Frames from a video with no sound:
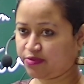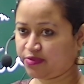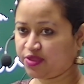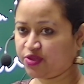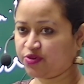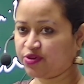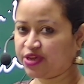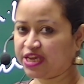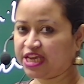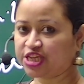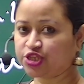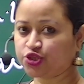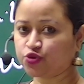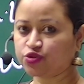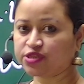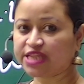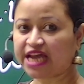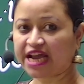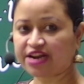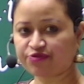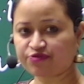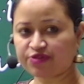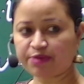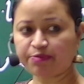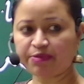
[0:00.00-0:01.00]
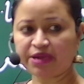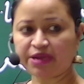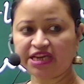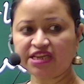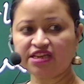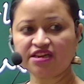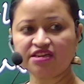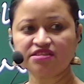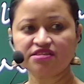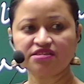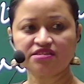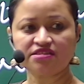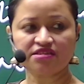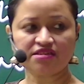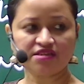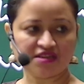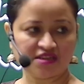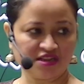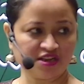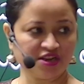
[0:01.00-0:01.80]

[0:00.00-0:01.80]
Okay, so that way many other